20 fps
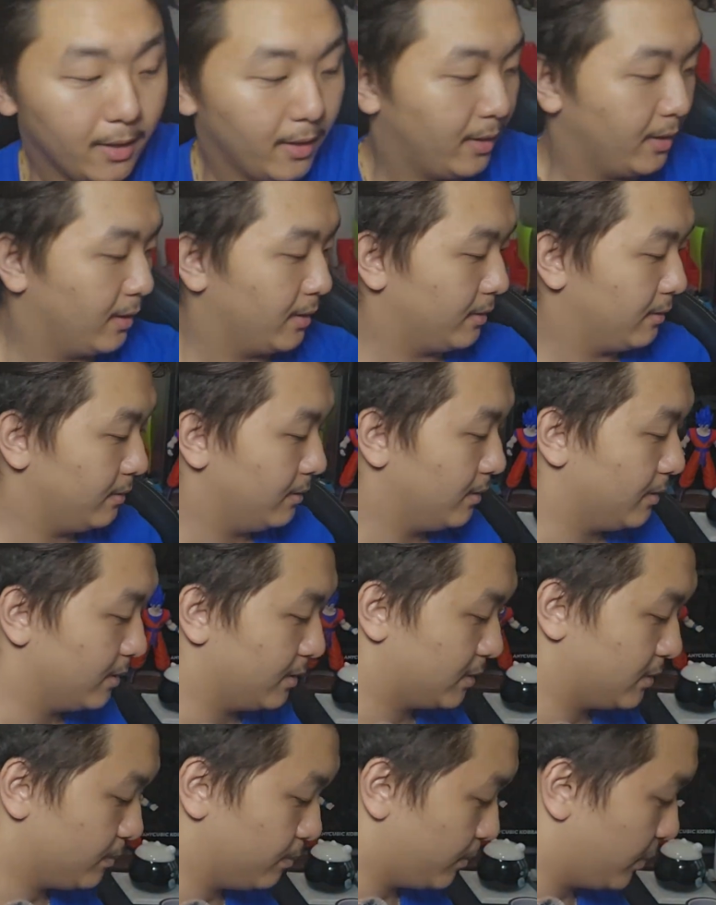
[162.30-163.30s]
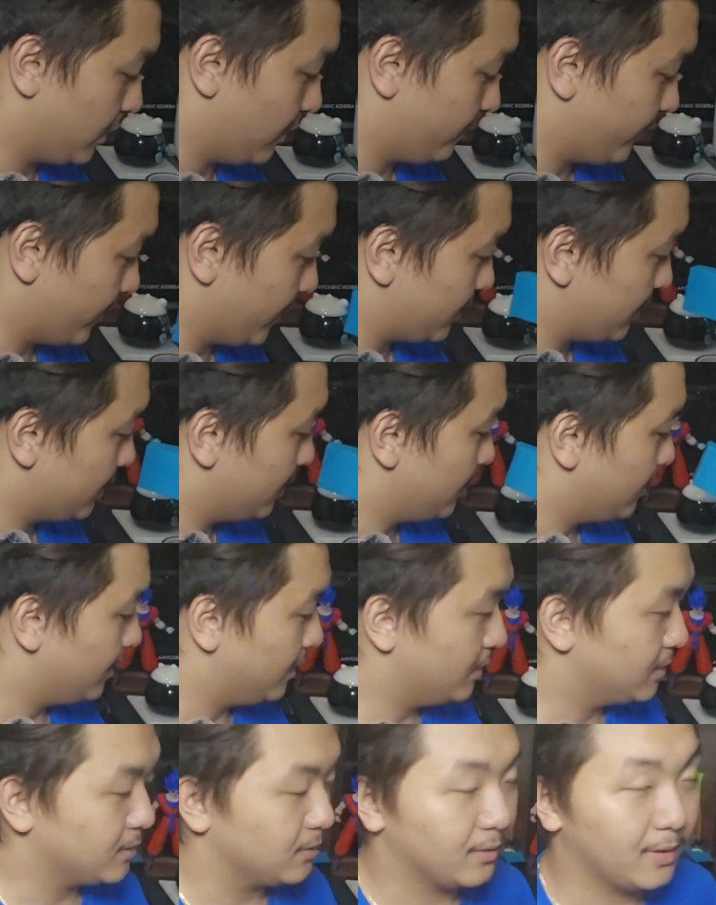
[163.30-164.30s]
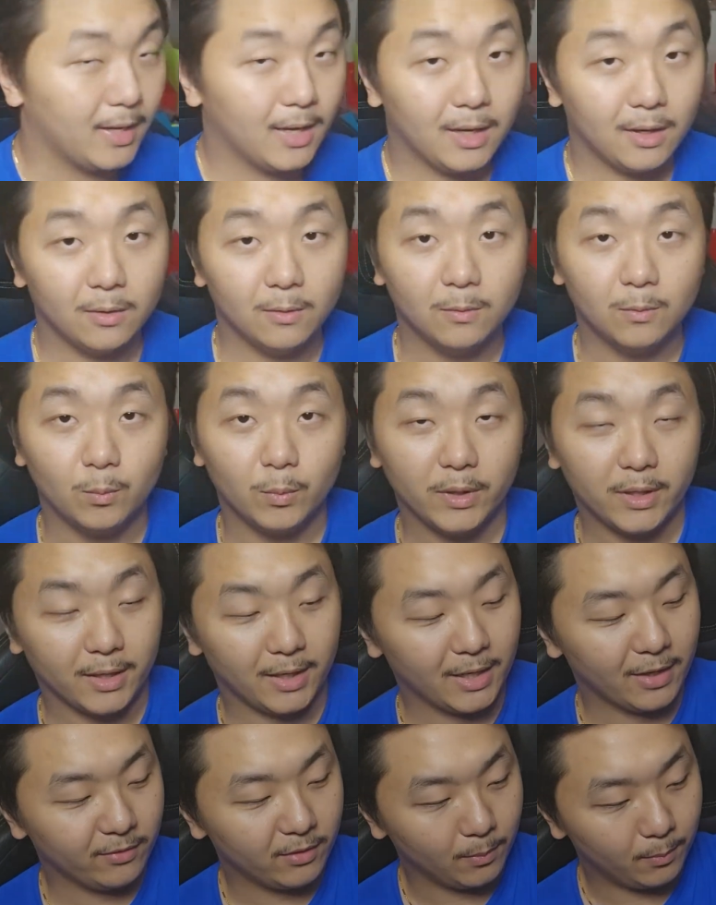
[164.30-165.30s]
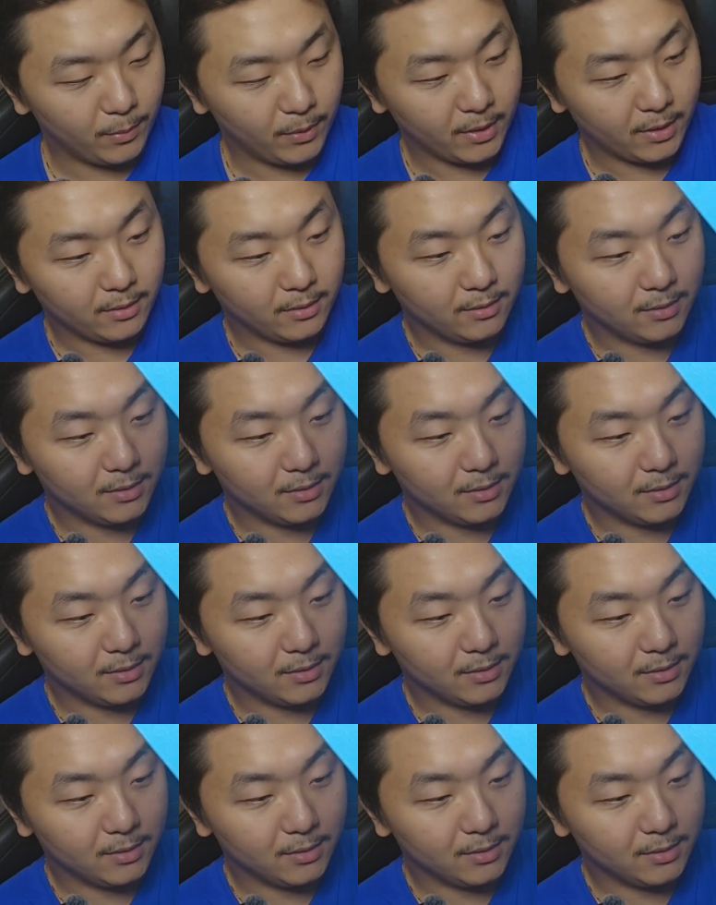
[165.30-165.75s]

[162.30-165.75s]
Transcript: and it's perfect. So now we can have the bin